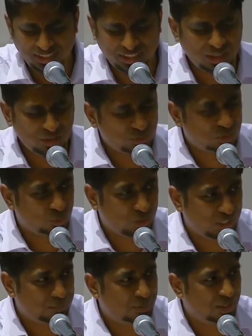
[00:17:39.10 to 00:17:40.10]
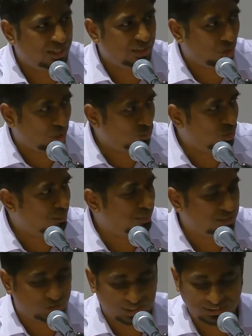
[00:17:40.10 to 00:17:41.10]
Includes verbal and
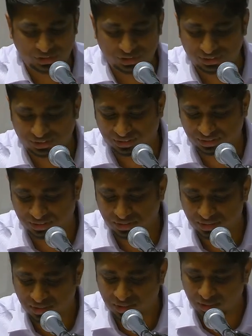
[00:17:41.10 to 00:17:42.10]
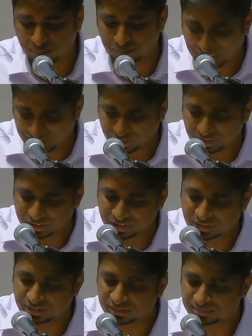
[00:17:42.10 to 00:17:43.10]
non-verbal gestures,
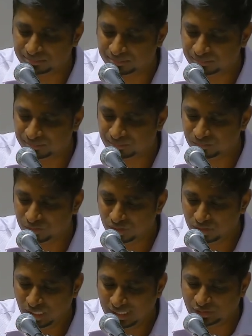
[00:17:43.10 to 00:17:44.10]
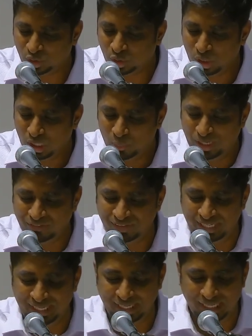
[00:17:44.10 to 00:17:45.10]
messages. And so when
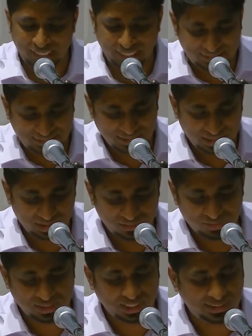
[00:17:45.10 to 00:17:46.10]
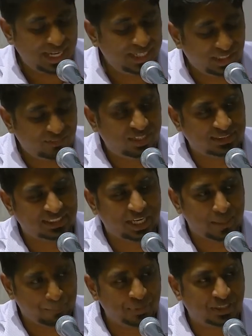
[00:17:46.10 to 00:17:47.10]
we listen with attentiveness
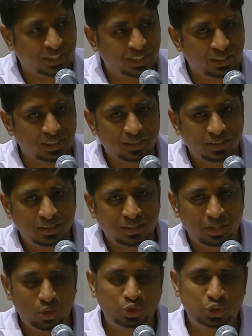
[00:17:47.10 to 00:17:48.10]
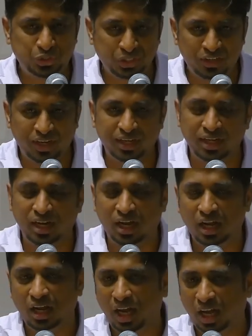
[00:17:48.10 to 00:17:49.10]
and empathy, you know, children
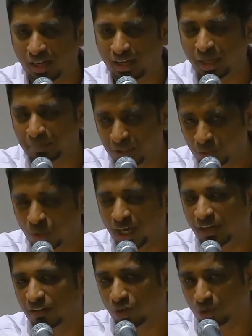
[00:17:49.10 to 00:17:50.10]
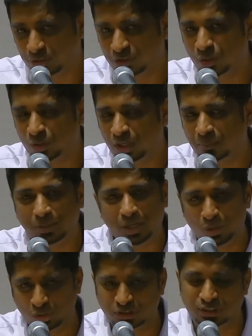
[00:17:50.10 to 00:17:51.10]
are able to kind of also come
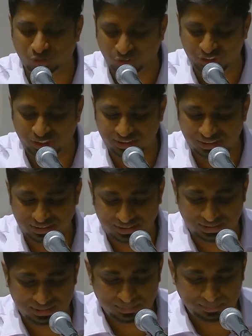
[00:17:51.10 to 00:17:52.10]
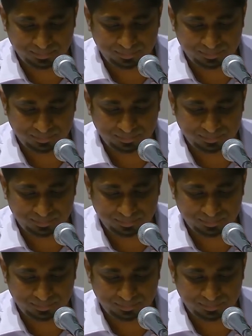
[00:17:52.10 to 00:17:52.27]
closer to Jesus.